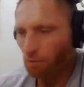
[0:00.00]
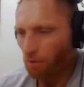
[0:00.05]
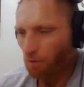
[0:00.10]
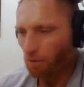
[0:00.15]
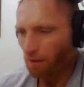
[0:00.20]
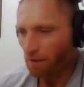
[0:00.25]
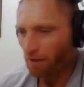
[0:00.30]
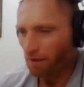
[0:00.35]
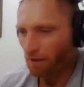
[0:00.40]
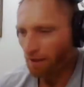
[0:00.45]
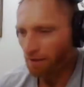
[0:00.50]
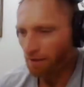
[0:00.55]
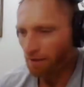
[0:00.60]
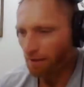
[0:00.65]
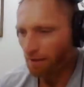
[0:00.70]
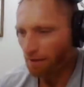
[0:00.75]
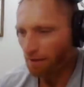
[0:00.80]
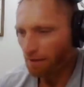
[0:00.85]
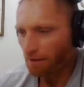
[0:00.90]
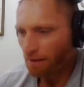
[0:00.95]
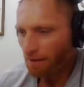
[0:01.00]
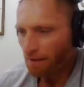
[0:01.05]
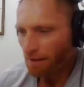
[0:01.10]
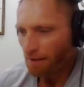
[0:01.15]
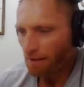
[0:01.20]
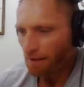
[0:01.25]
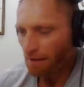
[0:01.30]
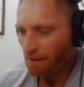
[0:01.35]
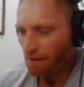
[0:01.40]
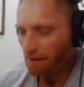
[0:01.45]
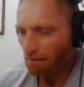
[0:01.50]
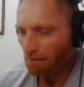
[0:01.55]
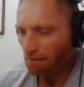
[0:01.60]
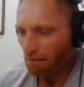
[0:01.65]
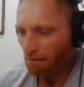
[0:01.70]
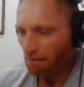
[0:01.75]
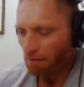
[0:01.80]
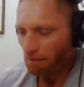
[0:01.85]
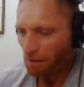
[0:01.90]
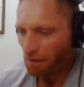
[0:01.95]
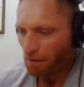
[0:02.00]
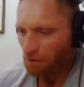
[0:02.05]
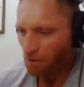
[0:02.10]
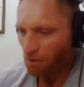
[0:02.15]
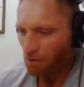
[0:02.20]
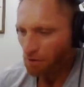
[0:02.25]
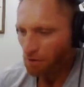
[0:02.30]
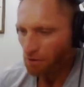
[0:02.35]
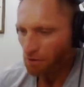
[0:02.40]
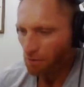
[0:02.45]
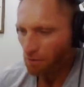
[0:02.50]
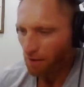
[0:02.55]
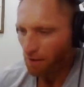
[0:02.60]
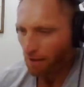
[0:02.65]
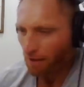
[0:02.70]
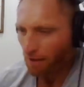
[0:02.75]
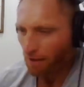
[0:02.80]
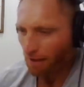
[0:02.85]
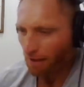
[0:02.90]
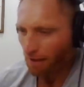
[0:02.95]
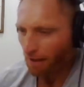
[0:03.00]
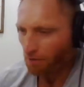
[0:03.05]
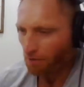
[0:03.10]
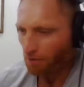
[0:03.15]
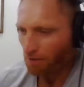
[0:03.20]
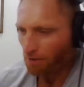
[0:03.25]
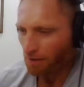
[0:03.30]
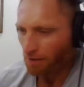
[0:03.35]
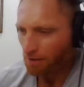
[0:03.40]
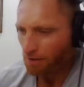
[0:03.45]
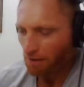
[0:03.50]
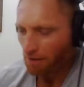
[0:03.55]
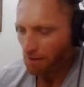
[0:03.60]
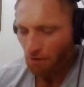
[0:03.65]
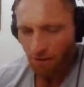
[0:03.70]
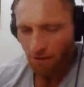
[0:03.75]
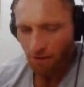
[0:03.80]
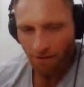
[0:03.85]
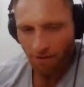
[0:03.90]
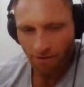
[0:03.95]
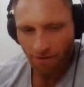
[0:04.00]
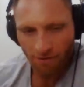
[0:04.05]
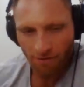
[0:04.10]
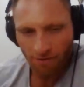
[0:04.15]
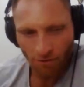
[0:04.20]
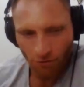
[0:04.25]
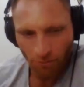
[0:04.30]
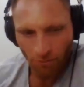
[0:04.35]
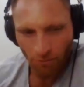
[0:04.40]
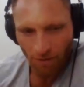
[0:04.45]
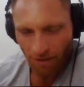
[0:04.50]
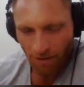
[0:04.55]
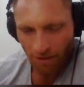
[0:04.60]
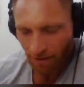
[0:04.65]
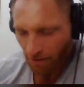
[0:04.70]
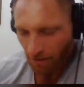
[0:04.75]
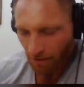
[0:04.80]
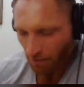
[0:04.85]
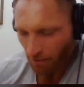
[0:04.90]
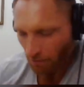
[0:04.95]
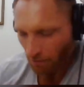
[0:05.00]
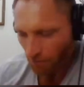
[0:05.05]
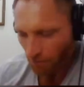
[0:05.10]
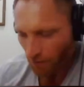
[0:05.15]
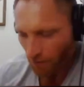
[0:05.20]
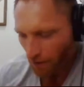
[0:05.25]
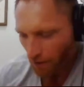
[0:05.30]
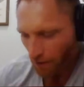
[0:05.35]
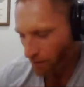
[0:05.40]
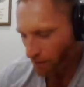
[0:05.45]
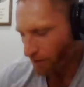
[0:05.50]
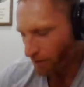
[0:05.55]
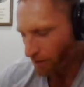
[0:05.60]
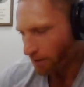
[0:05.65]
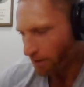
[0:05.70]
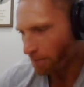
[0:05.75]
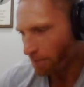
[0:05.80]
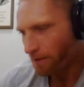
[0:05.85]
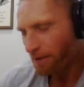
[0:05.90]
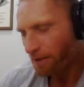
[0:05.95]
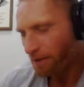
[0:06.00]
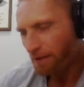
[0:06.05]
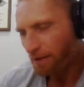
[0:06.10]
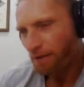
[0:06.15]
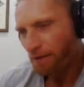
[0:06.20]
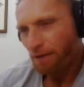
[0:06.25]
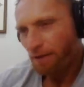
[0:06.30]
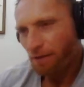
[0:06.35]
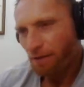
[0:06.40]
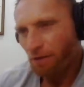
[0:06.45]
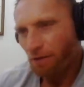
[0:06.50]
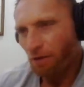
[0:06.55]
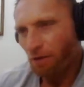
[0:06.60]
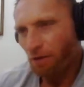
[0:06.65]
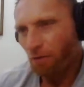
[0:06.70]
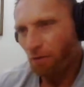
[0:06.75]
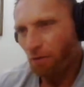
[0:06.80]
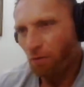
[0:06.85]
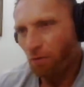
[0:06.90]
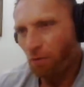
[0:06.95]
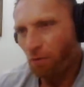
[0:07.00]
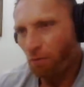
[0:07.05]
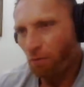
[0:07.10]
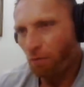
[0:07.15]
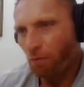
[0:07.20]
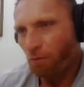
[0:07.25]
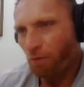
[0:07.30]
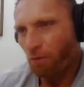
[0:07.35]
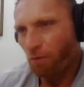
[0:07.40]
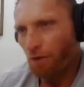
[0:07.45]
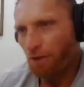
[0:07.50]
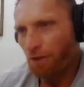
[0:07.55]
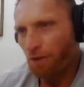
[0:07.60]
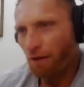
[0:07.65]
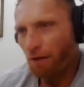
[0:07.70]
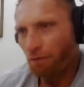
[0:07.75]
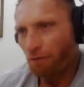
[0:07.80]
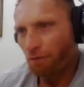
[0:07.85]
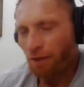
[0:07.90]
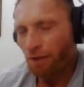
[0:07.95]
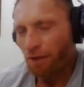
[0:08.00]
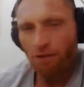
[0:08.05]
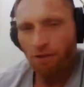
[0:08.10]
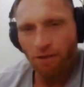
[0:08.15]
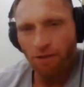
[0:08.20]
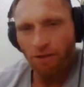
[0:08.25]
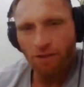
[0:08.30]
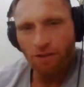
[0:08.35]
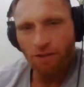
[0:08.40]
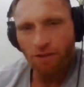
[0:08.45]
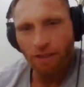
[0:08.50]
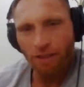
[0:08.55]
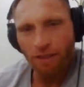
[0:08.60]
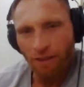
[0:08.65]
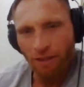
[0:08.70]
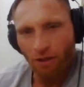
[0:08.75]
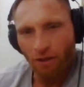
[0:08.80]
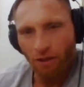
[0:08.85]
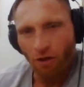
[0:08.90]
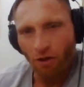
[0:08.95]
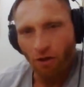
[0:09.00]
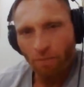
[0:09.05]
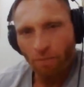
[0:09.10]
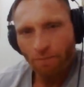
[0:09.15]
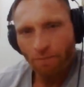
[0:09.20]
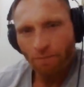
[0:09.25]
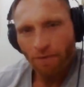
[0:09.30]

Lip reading: I really like that. And it's also kind of like I heard this, I think, on social media, some video clip, you know, the definition of a CEO.